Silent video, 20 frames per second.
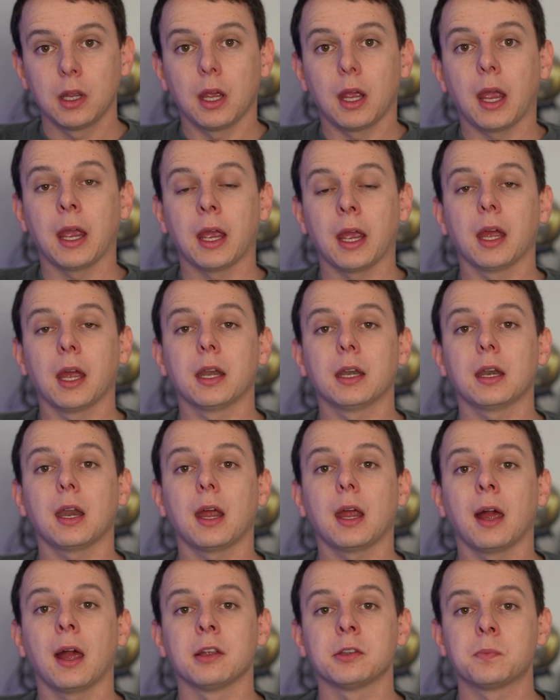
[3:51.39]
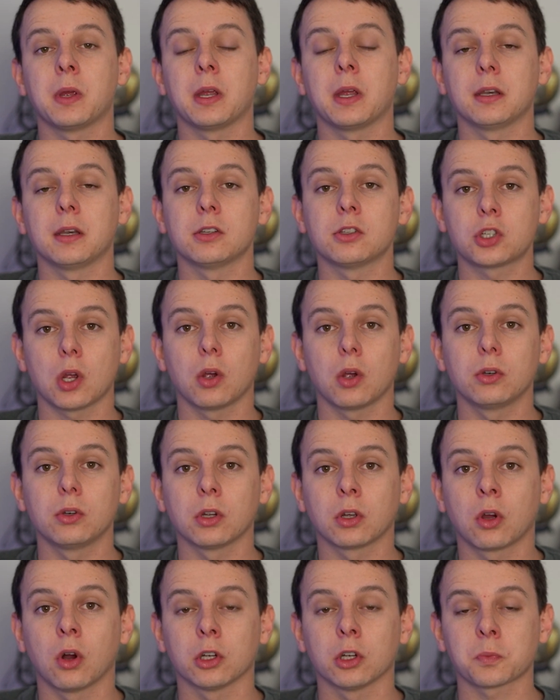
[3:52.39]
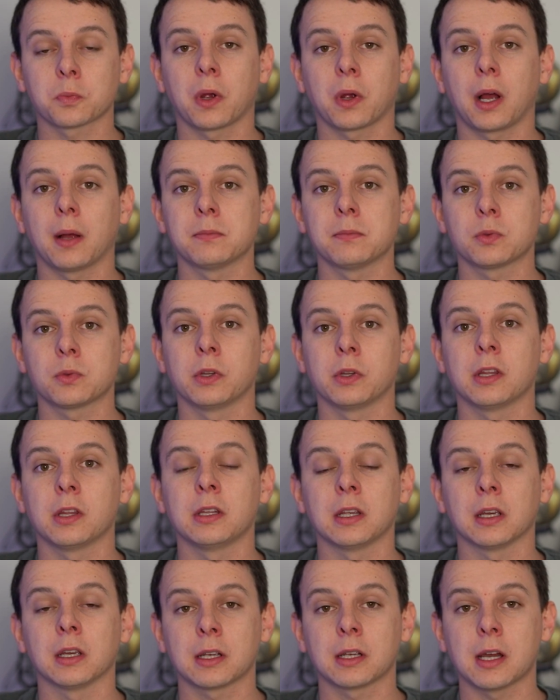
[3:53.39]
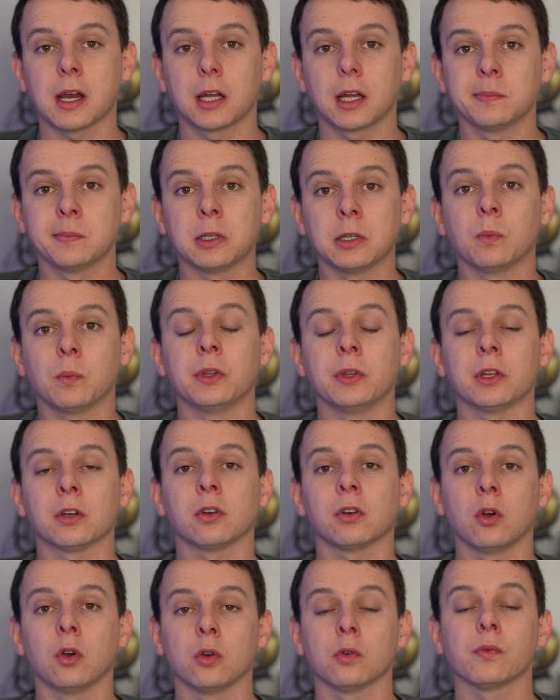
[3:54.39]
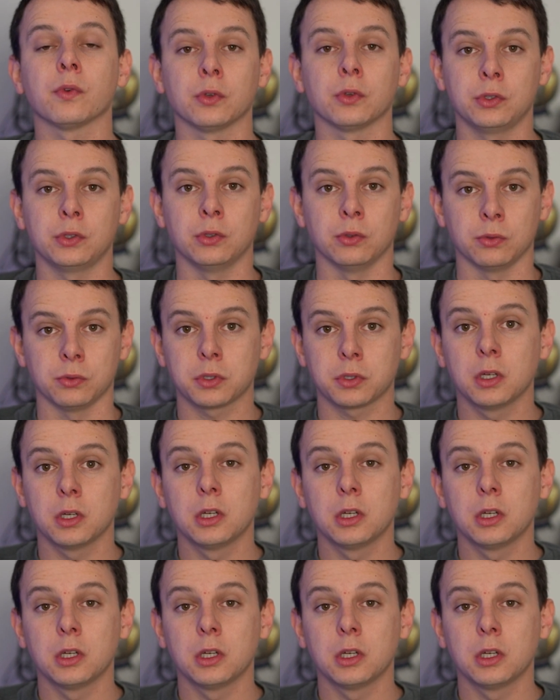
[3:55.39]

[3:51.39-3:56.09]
and has been shown to cause problems within the economy when they're overused.